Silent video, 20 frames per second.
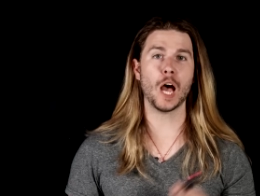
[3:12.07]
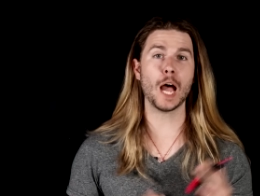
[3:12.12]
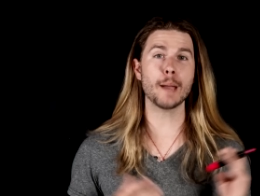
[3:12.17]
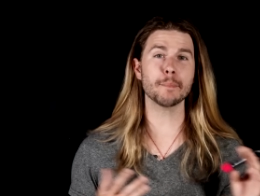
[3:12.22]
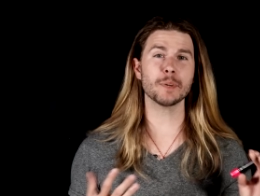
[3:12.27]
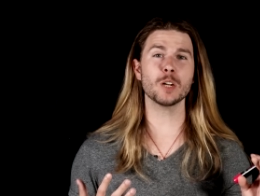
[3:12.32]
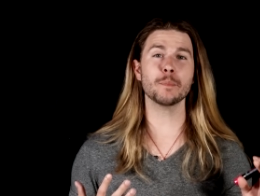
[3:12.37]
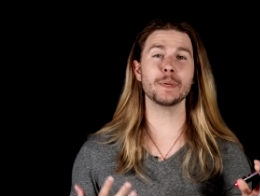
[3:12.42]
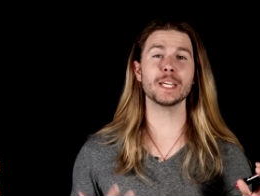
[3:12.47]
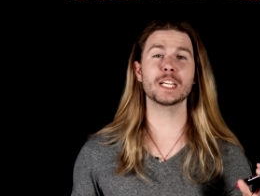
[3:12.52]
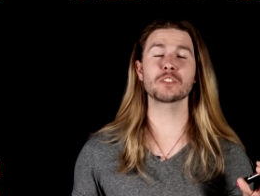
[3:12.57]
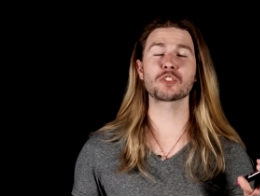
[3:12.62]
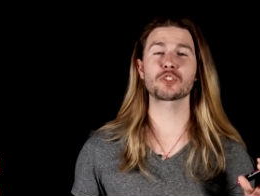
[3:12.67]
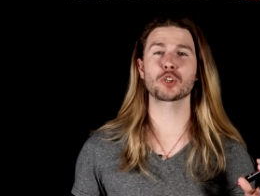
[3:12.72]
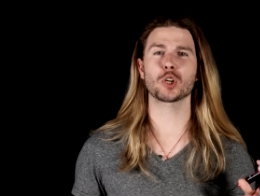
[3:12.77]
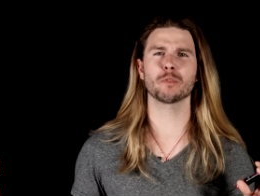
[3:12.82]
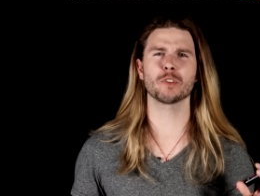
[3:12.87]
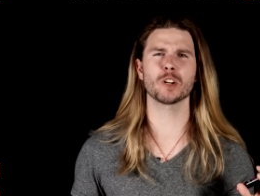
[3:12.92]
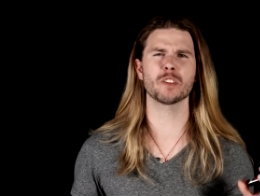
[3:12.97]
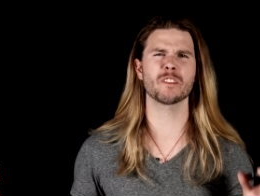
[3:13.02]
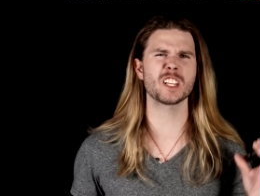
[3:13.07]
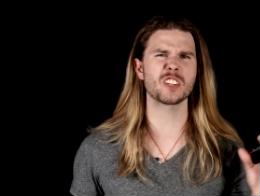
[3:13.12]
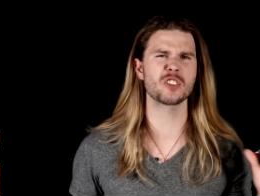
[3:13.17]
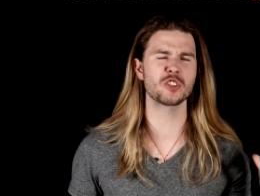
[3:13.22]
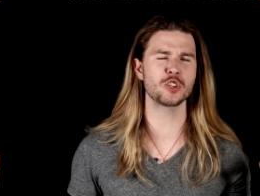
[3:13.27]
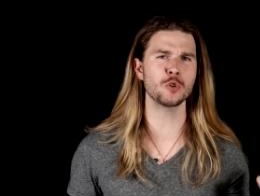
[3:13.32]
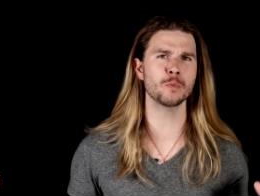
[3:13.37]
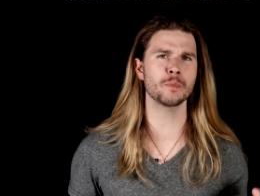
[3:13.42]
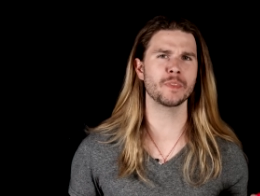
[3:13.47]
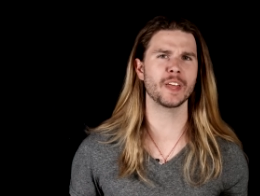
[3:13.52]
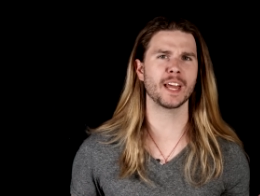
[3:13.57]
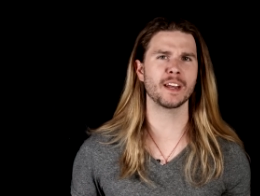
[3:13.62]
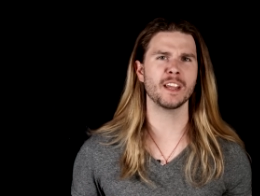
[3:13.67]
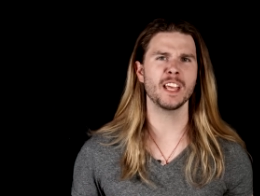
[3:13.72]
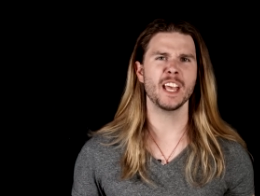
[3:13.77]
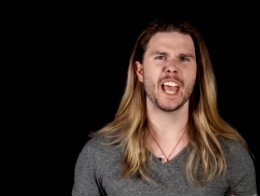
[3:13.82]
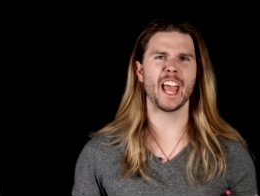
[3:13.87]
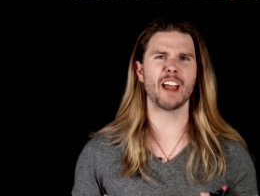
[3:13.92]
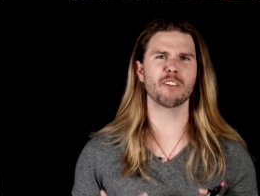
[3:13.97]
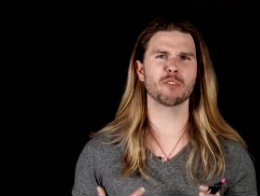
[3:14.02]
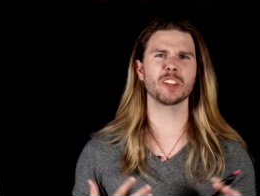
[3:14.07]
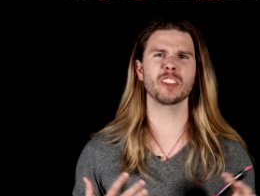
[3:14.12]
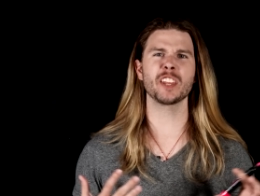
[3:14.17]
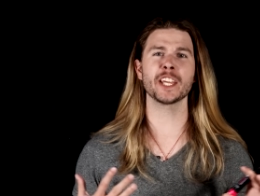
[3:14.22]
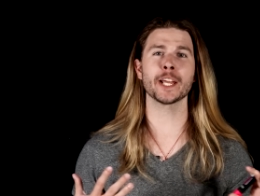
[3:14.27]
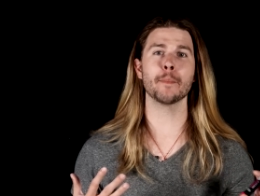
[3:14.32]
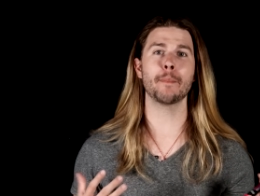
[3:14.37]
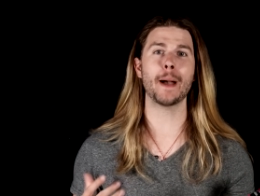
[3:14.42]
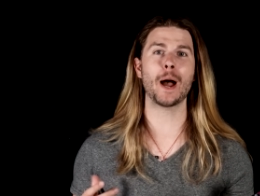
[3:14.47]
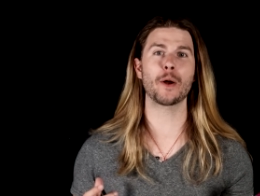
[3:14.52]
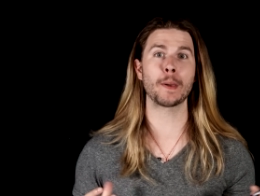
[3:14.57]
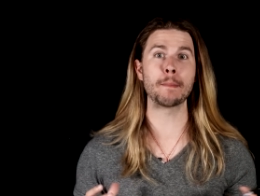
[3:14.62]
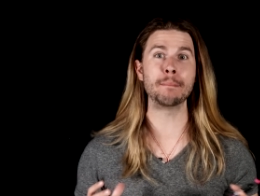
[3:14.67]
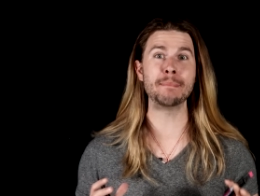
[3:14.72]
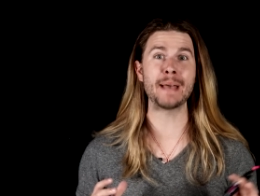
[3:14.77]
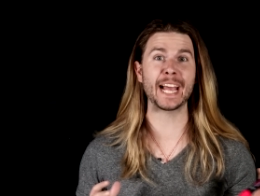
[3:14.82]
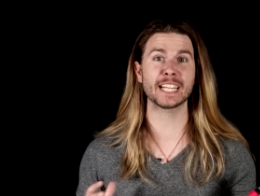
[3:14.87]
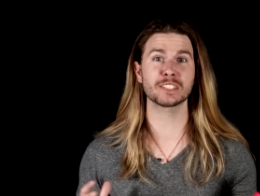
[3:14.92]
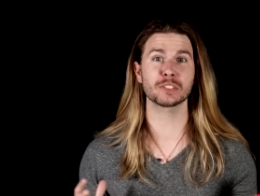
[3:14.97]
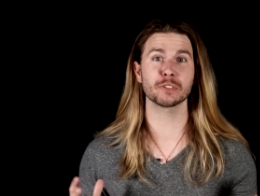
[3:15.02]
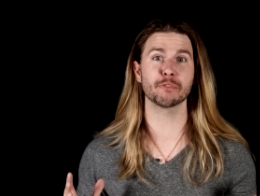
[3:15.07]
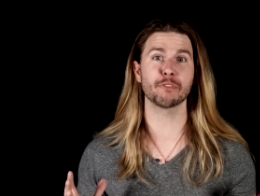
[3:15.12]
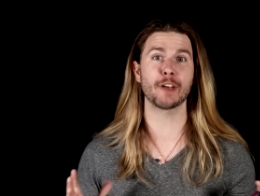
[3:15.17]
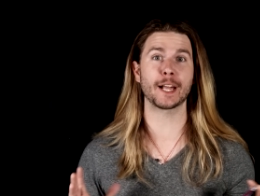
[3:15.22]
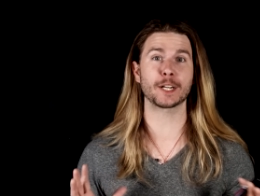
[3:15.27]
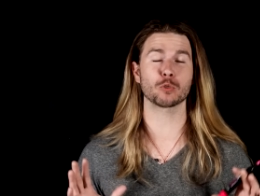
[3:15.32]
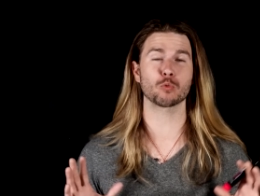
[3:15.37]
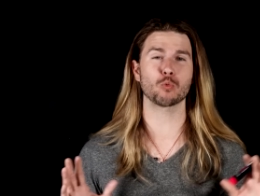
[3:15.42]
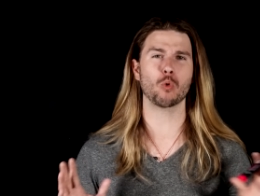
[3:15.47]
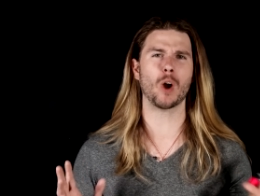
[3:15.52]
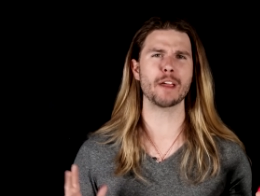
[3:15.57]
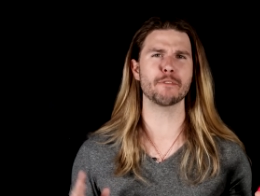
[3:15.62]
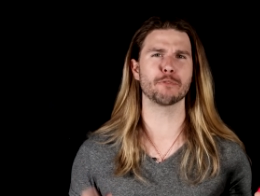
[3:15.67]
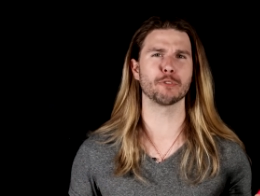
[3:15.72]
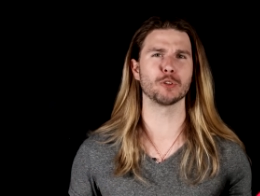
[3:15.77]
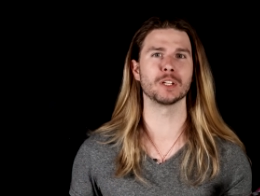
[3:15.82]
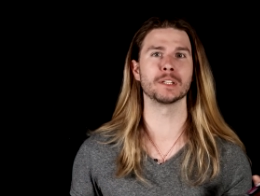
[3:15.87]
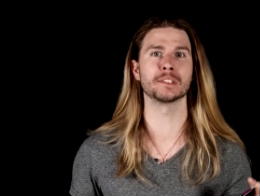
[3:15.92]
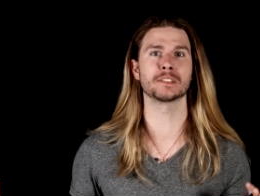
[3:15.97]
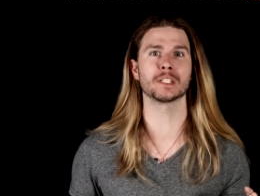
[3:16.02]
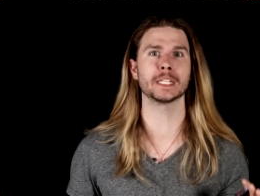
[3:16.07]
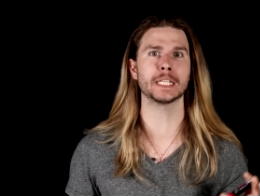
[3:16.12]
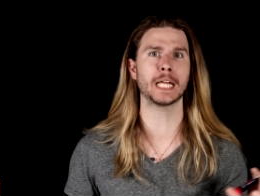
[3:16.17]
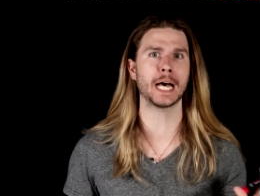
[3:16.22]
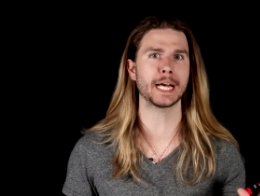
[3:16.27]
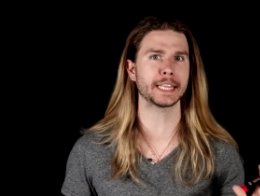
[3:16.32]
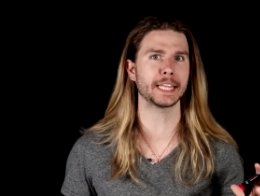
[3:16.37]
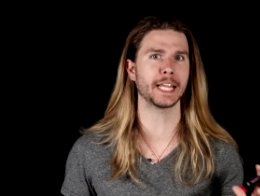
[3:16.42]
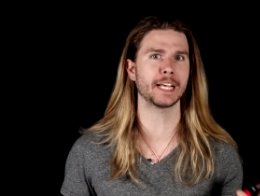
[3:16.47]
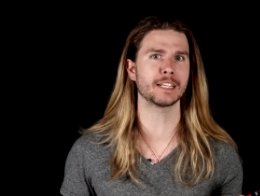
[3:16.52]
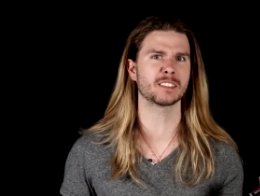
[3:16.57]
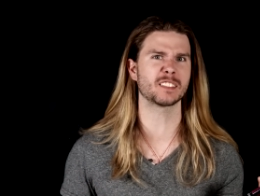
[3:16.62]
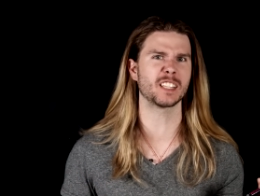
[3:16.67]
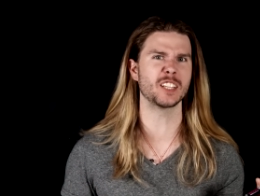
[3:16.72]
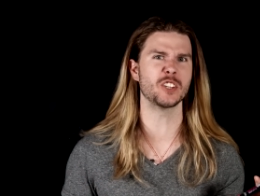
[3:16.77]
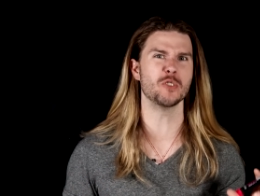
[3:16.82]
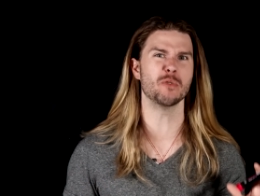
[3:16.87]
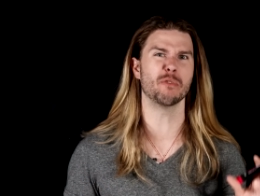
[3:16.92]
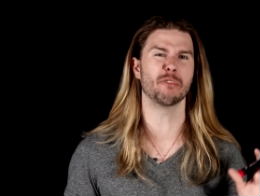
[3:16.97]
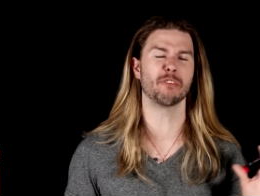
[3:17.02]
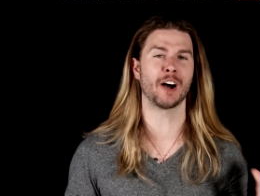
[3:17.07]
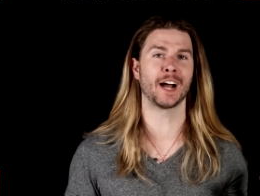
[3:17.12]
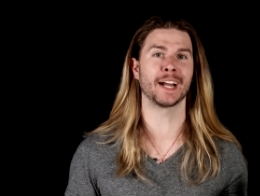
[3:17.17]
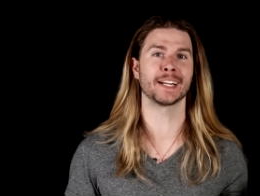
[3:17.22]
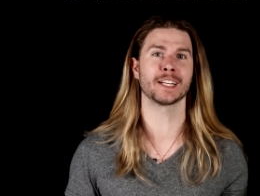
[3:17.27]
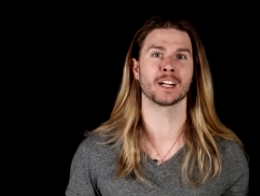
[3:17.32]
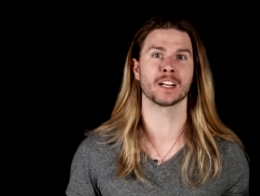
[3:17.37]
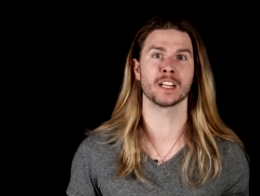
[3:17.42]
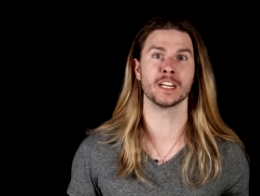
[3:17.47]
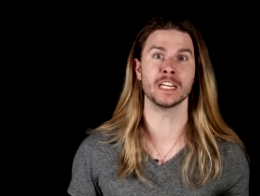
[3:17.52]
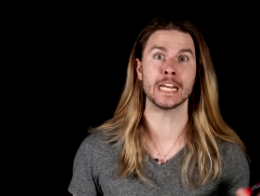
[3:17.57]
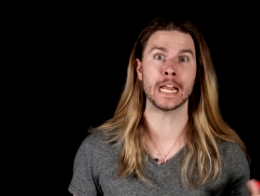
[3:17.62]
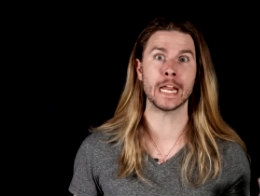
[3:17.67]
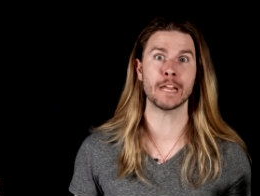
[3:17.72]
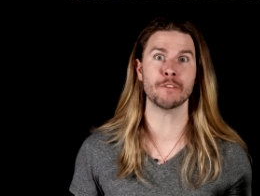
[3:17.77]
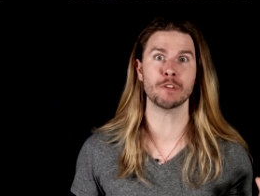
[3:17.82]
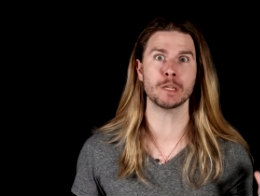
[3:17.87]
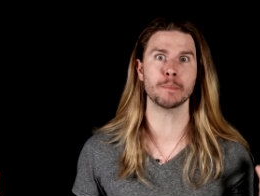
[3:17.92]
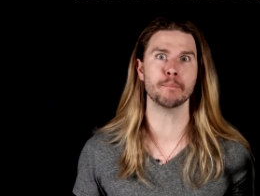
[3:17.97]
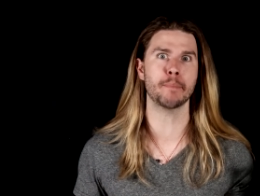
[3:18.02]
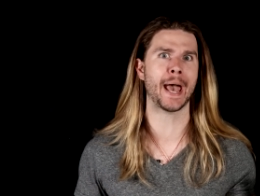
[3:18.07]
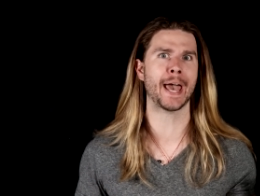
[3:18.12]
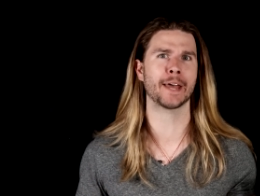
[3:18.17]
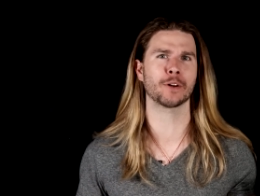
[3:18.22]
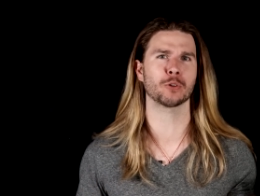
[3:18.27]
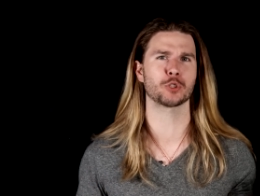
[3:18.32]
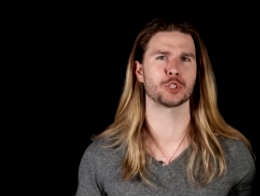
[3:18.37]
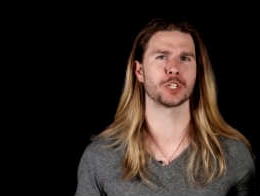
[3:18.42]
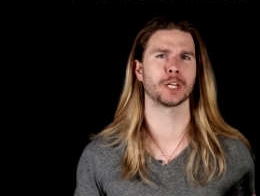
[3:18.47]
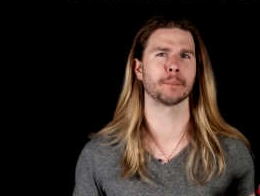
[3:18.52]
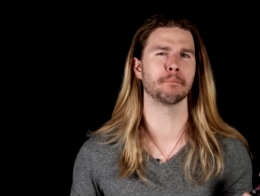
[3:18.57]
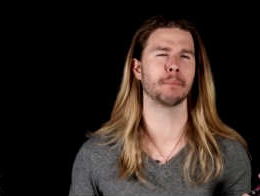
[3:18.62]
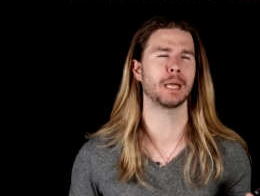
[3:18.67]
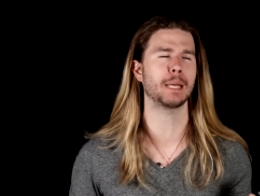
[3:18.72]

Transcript: I'm gonna be conservative and assume that everything about a Mass Effect rifle is a lot less than you'd find on a Navy battleship,